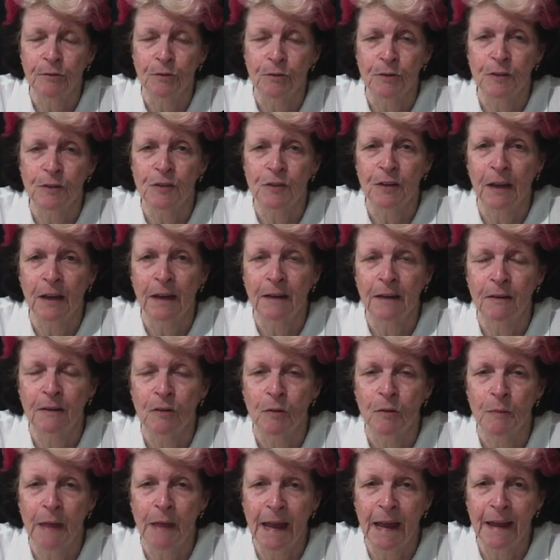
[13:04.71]
It's saying,
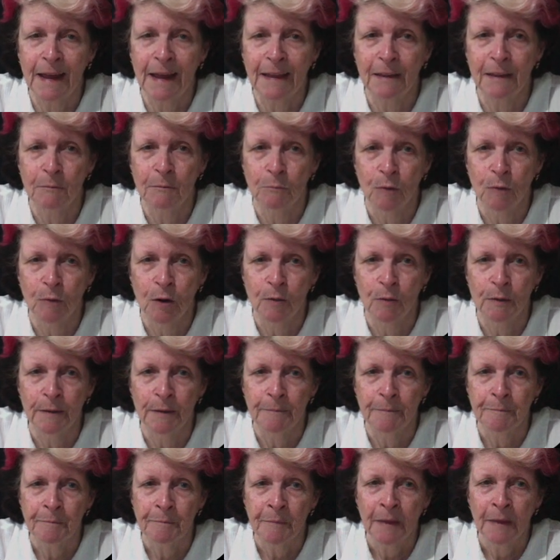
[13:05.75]
that at the moment
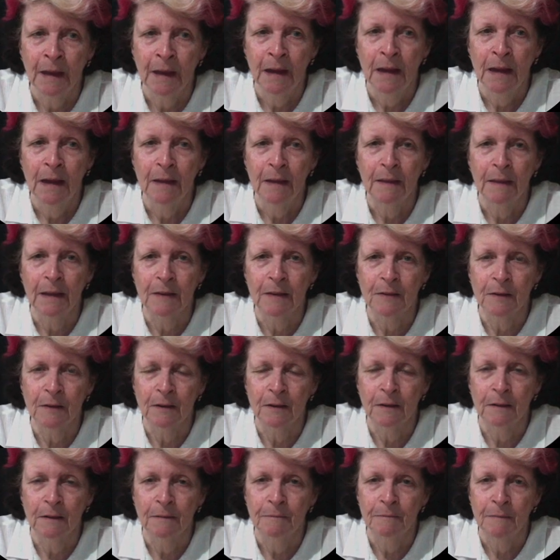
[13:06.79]
there's
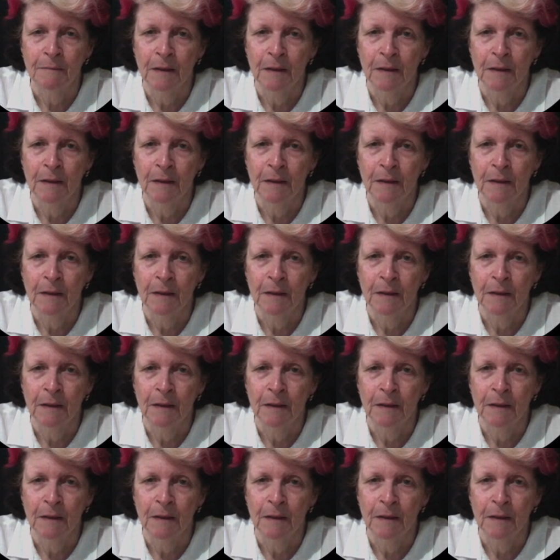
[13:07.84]
a